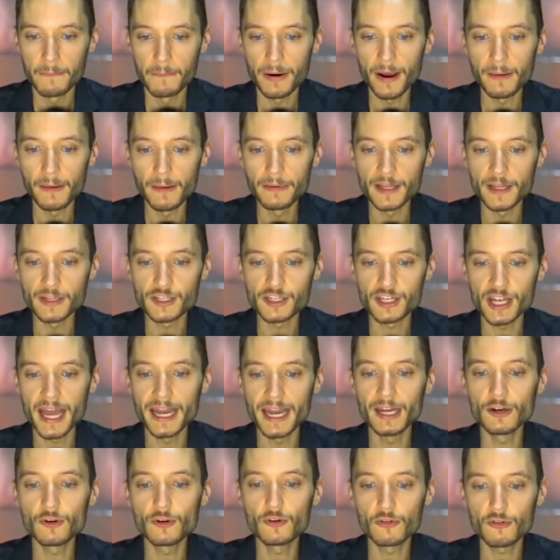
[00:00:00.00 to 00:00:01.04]
published
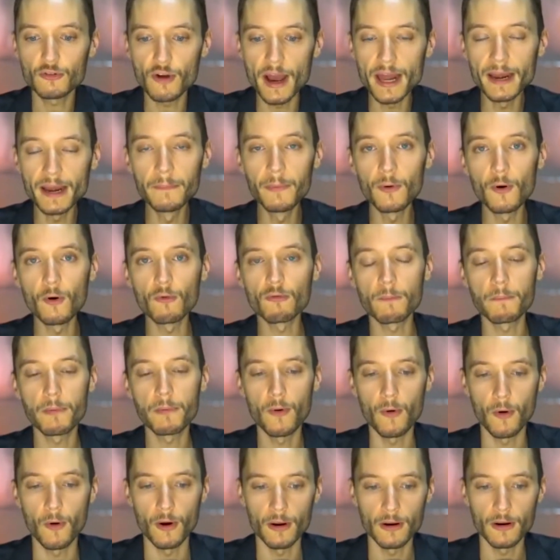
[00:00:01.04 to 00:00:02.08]
an incredible
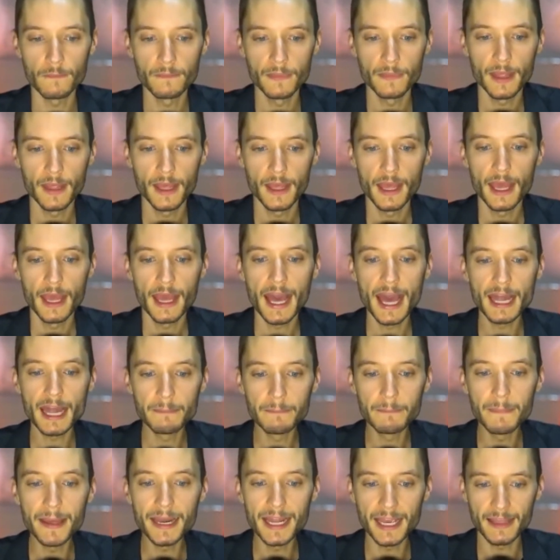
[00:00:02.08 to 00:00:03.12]
report
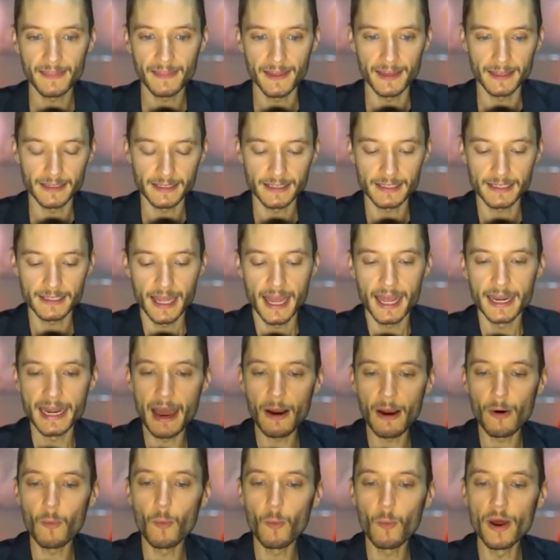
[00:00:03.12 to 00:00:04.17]
admitting this.
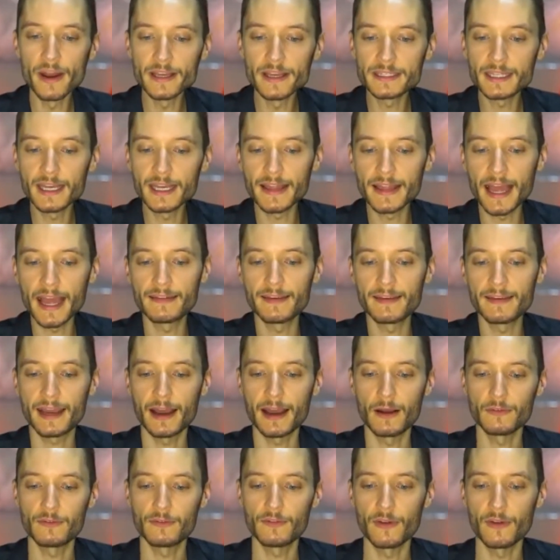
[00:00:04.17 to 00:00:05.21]
Now, what is the Atlantic
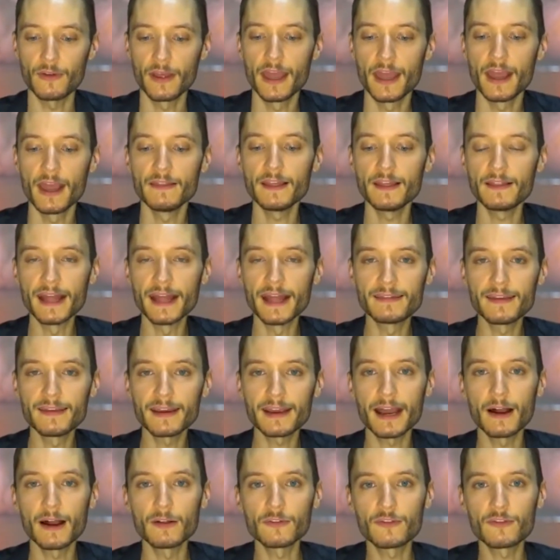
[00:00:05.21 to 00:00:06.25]
Council? The
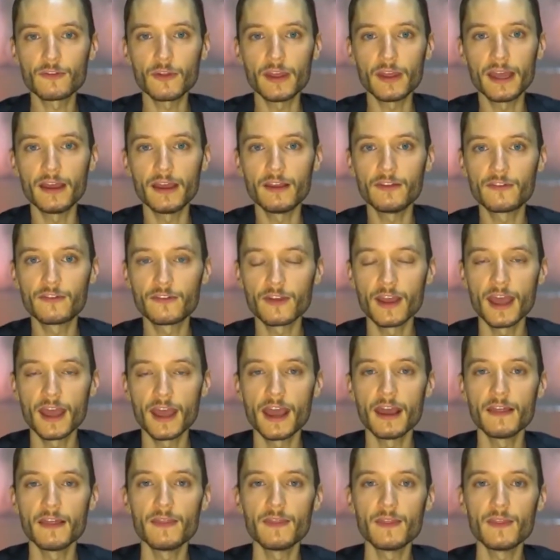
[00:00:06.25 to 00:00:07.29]
Atlantic Council is
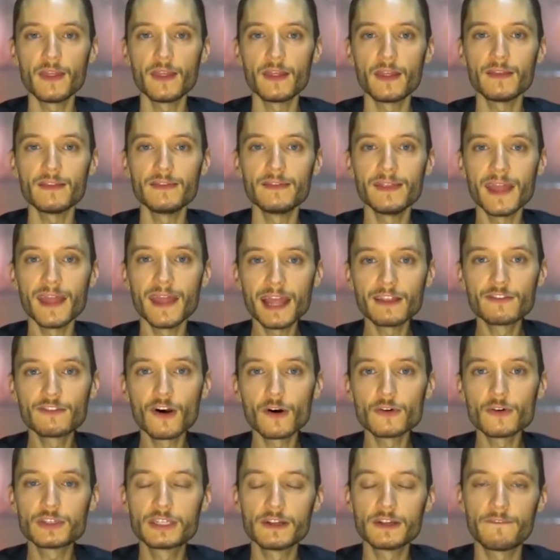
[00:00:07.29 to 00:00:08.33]

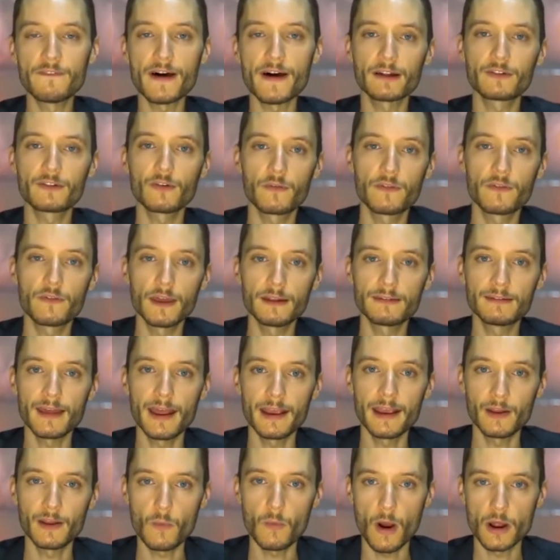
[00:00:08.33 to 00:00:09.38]
NATO's de facto think
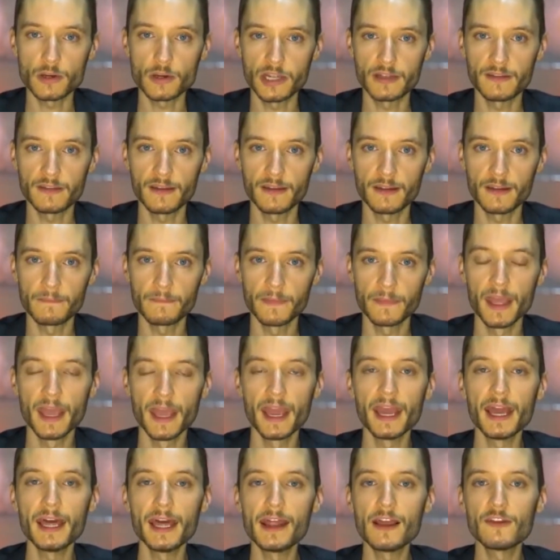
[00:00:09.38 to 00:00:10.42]
tank in Washington.
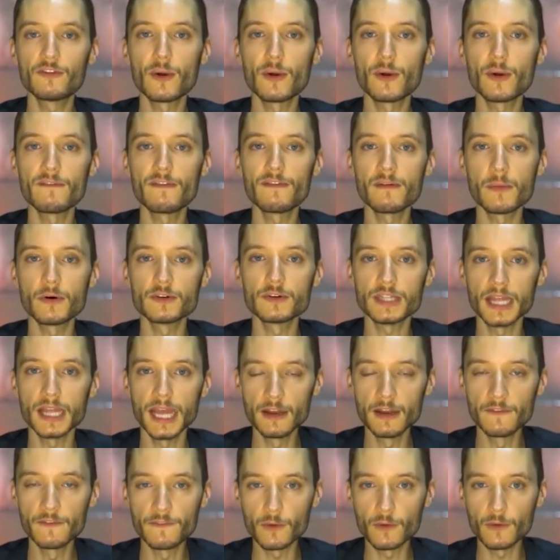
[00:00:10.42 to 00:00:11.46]
It is one of the most
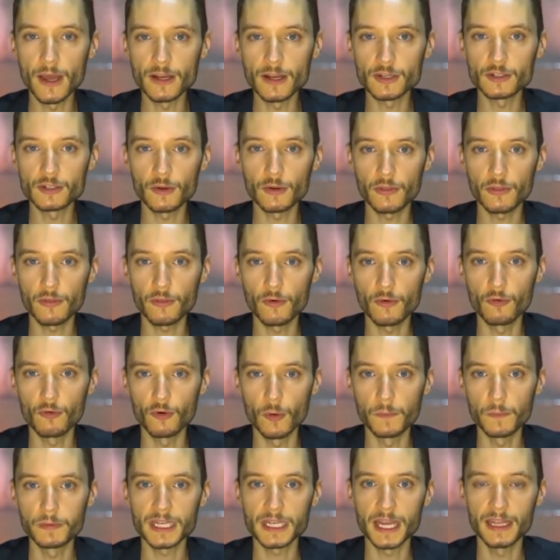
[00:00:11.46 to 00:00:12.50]
influential
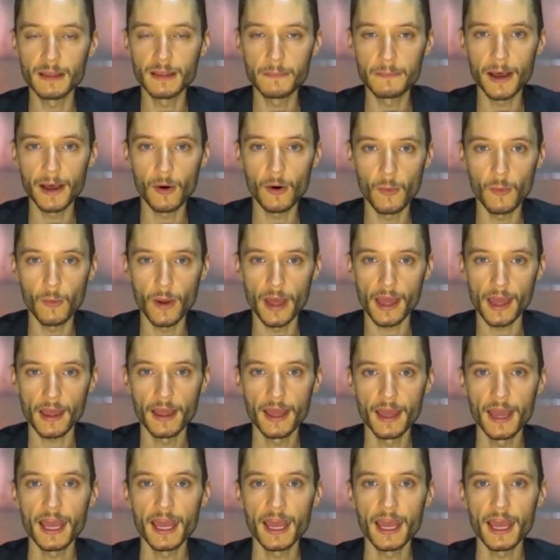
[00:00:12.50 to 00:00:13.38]
groups in the Beltway.